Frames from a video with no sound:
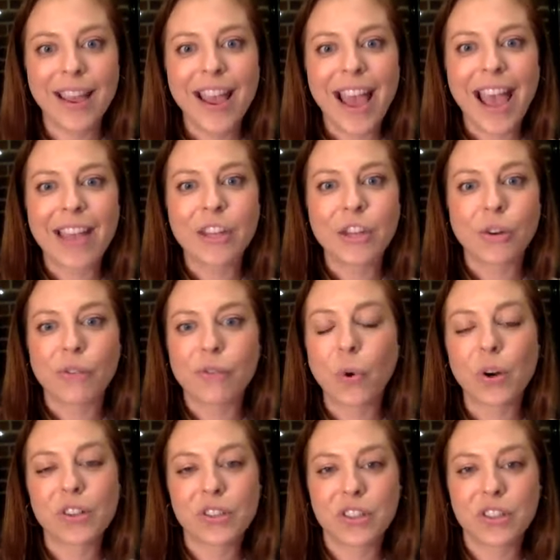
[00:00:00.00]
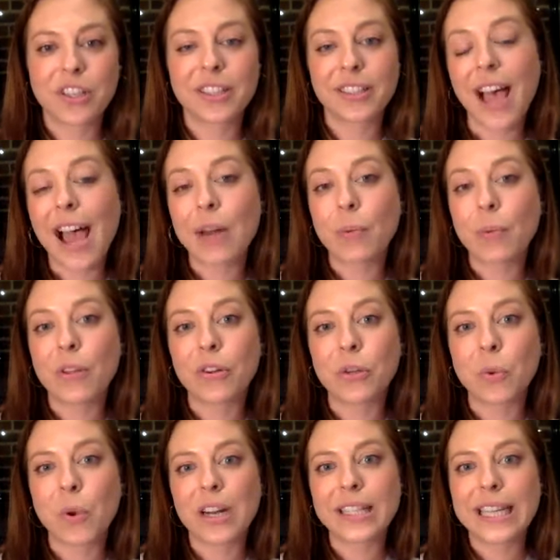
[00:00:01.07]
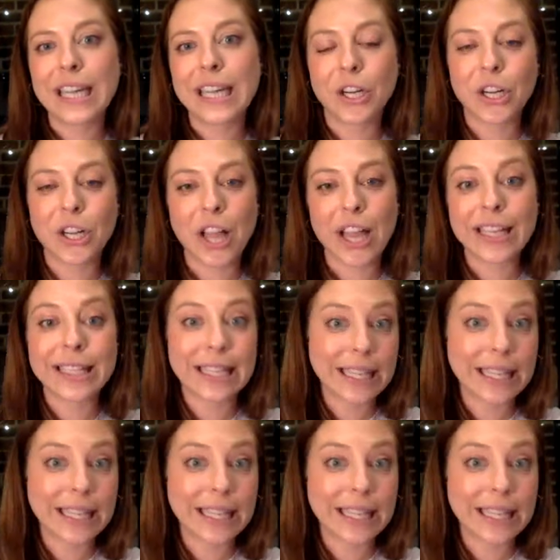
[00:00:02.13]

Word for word: And right. you're forced to decide whether you want to take your client to